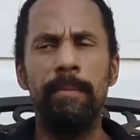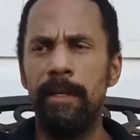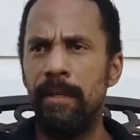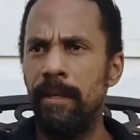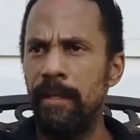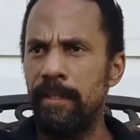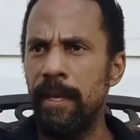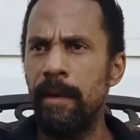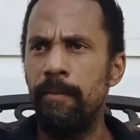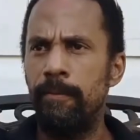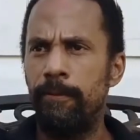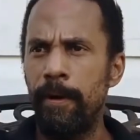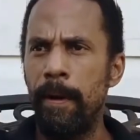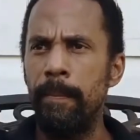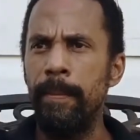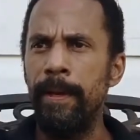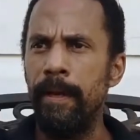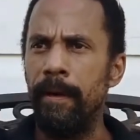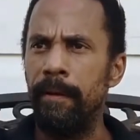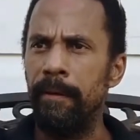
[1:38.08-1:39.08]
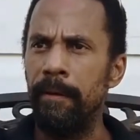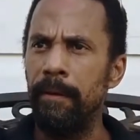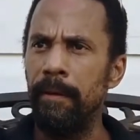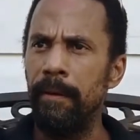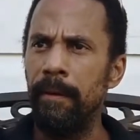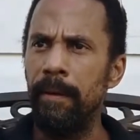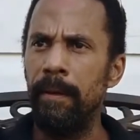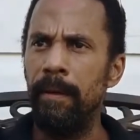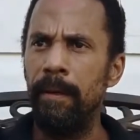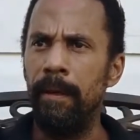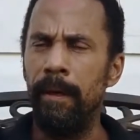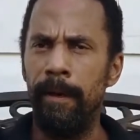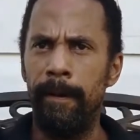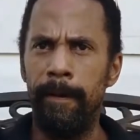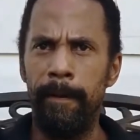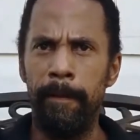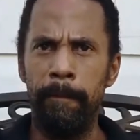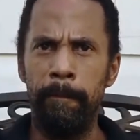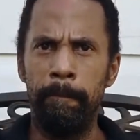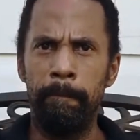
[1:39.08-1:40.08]
because I'm from here.
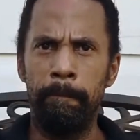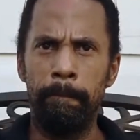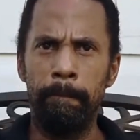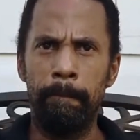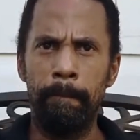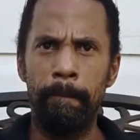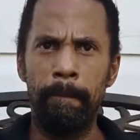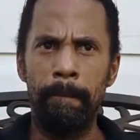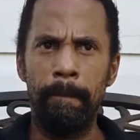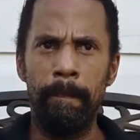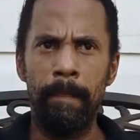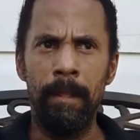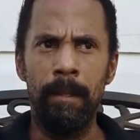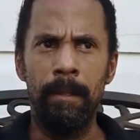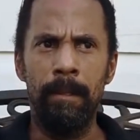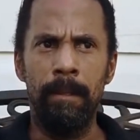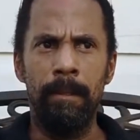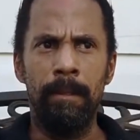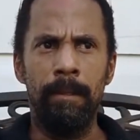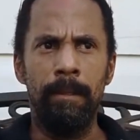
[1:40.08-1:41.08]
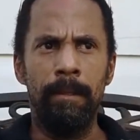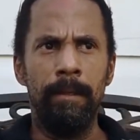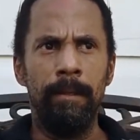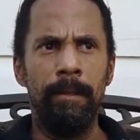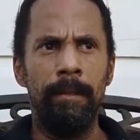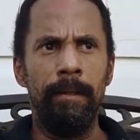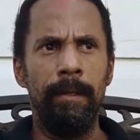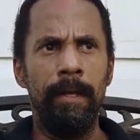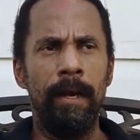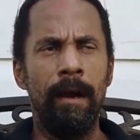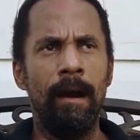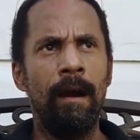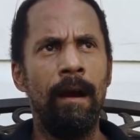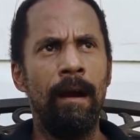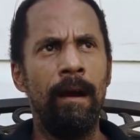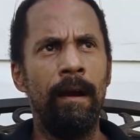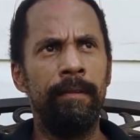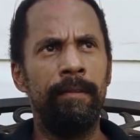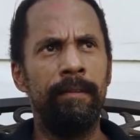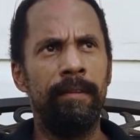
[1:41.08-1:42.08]
Um, there
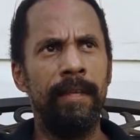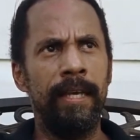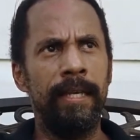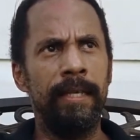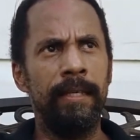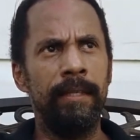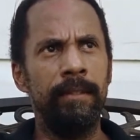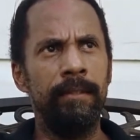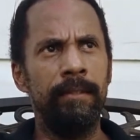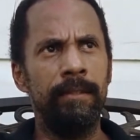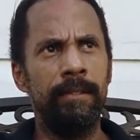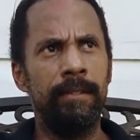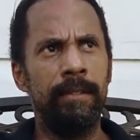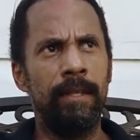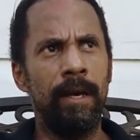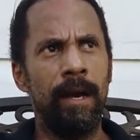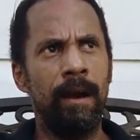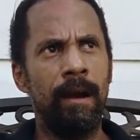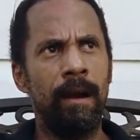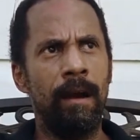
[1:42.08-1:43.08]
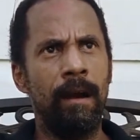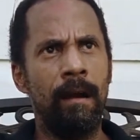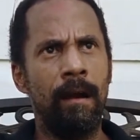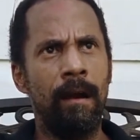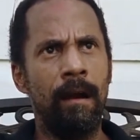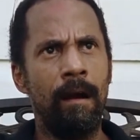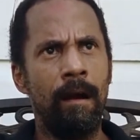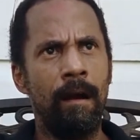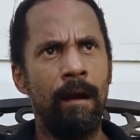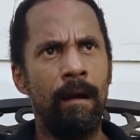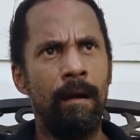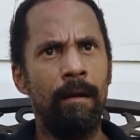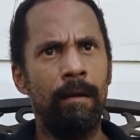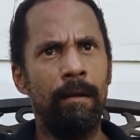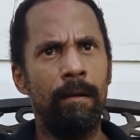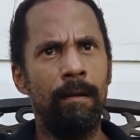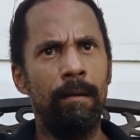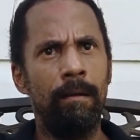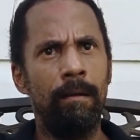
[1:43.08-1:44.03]
are things that are,